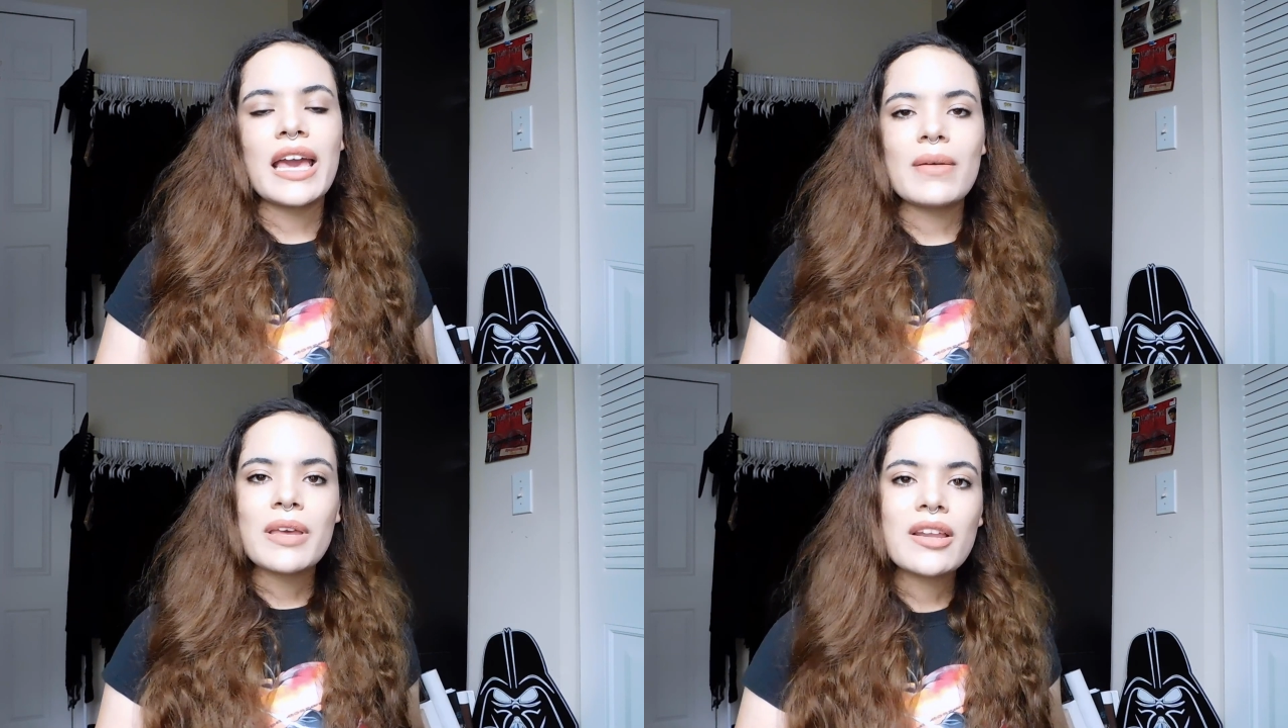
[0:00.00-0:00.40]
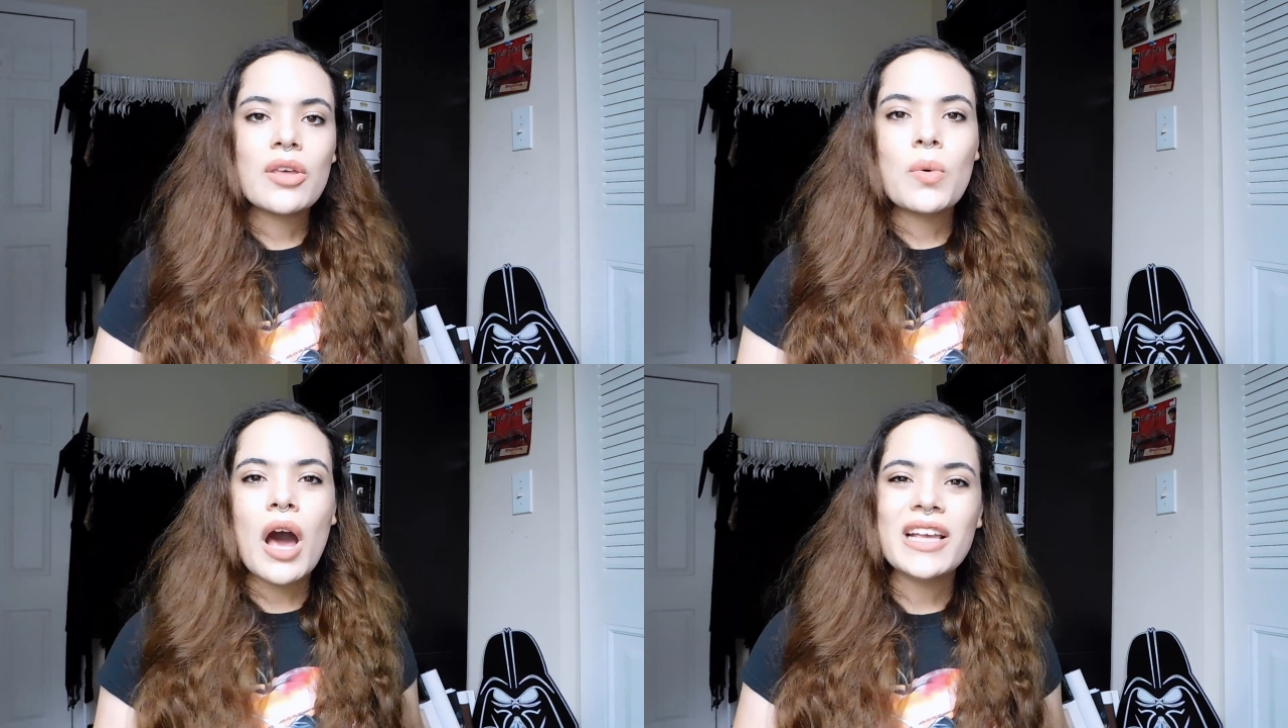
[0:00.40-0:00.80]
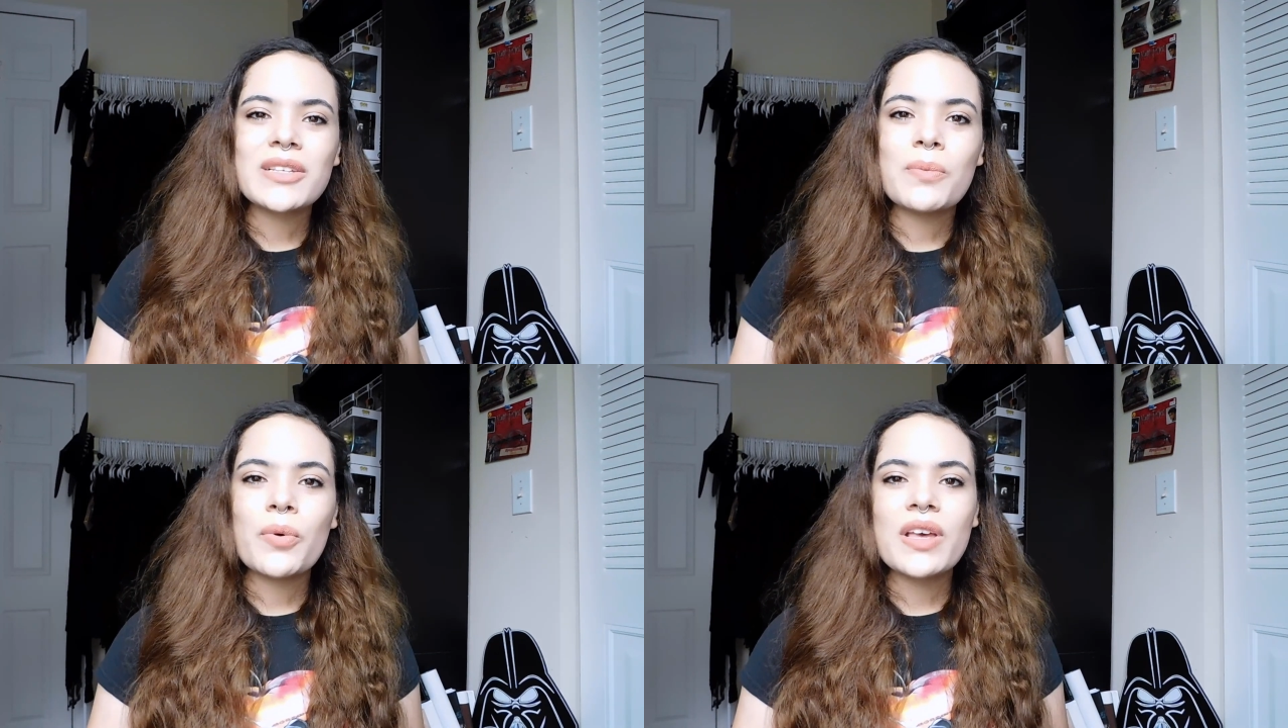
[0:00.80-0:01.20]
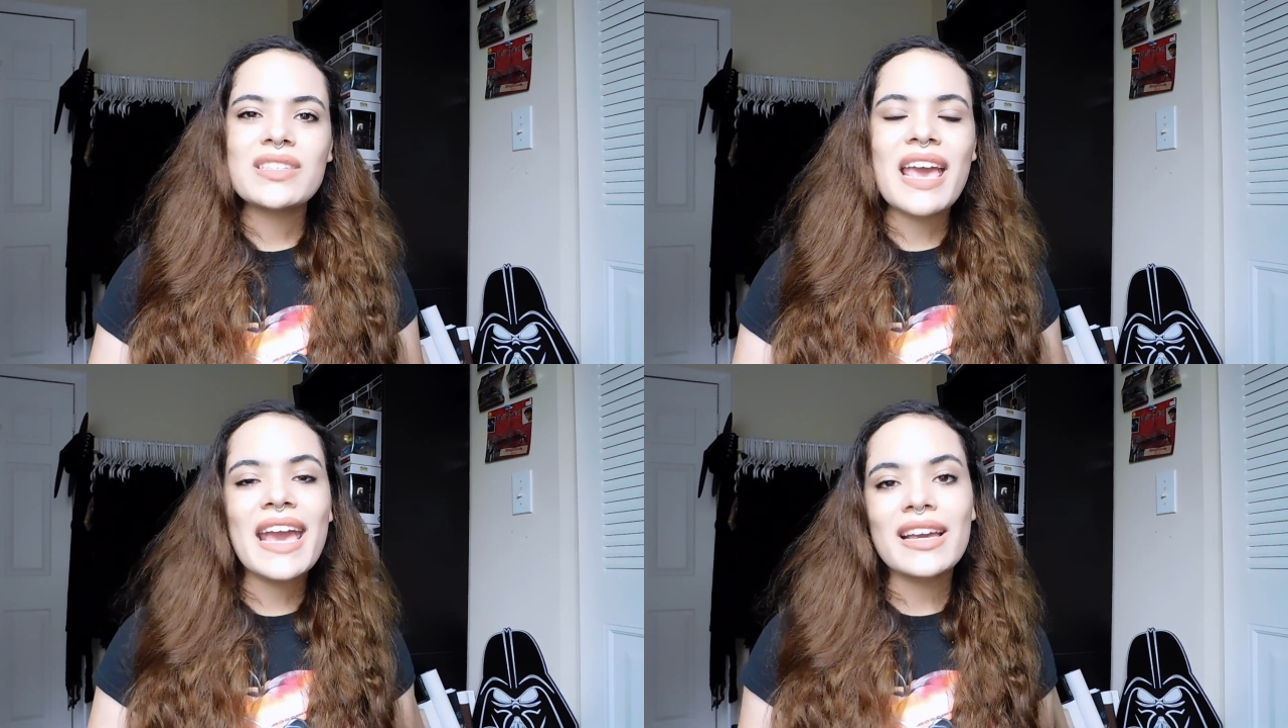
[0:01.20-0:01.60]
Ant-Man and the Wasp
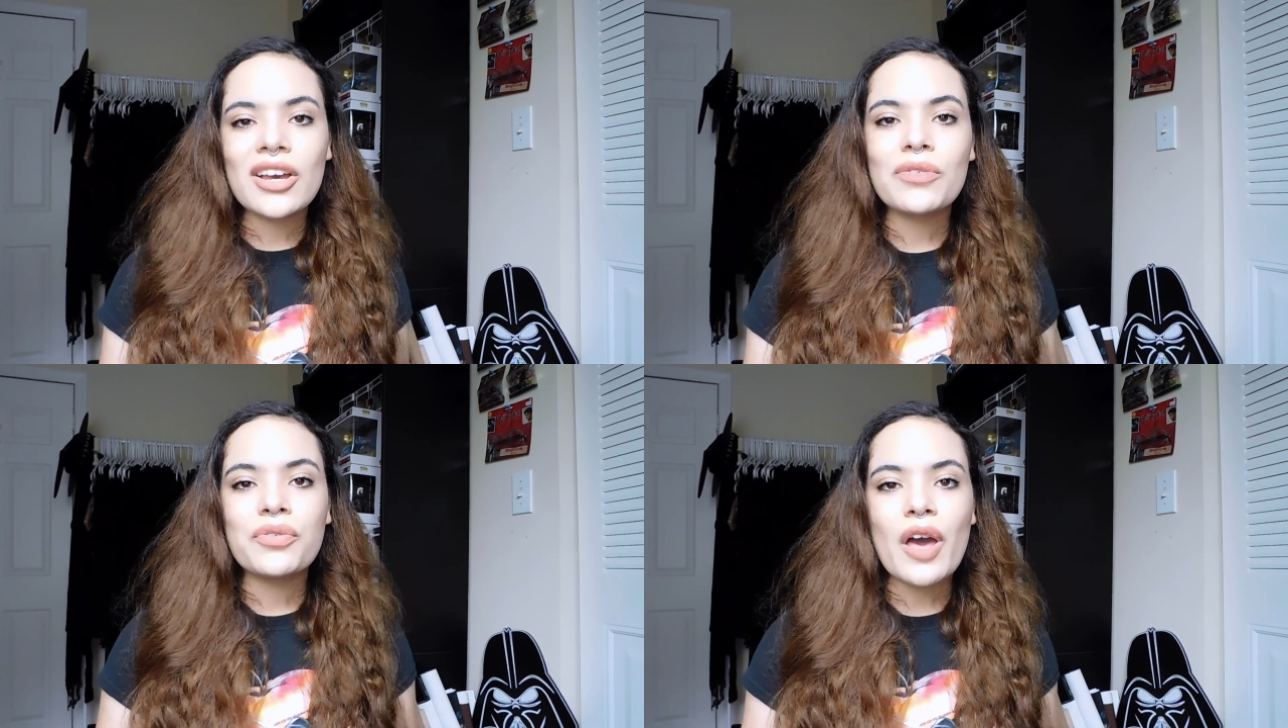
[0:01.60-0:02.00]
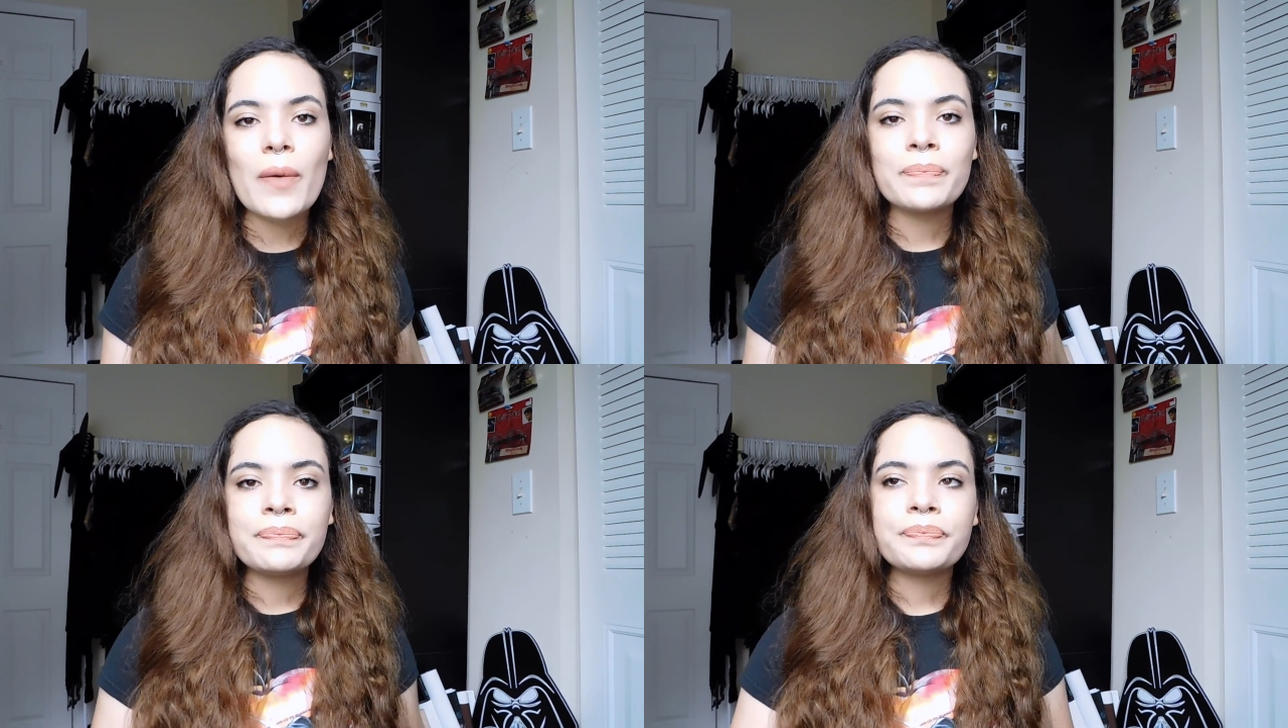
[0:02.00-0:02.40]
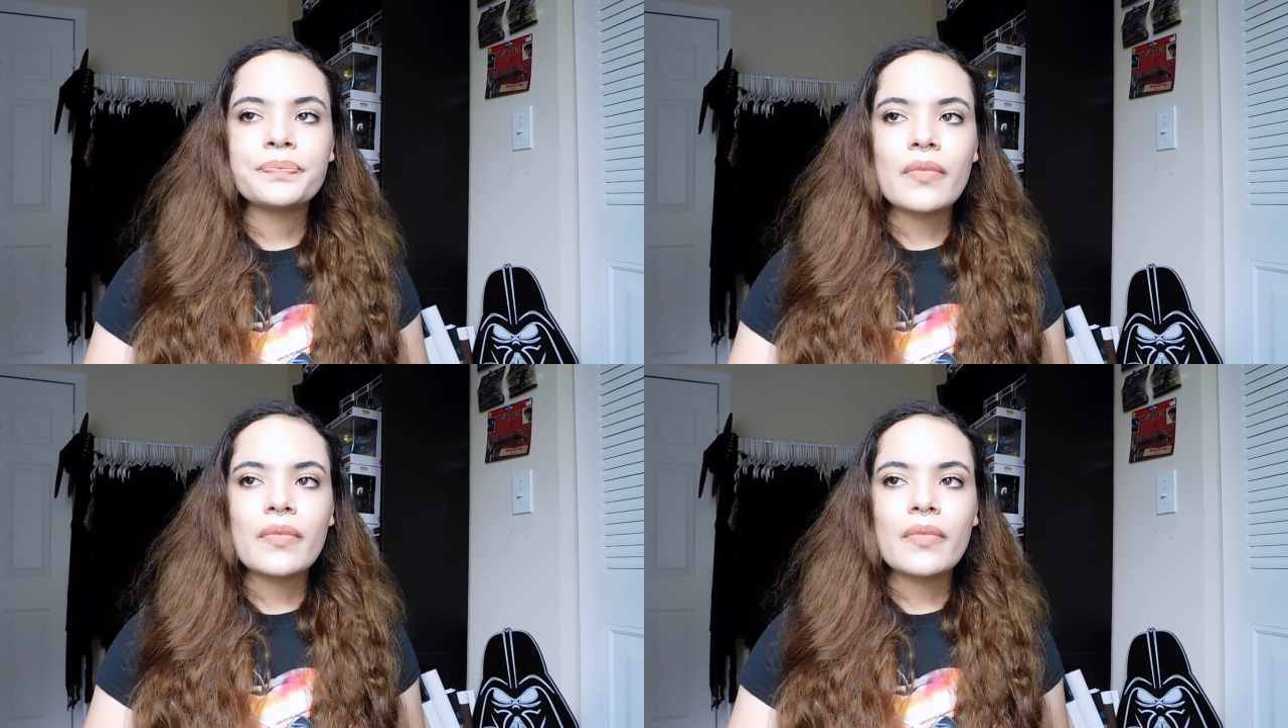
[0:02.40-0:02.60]
was a good film.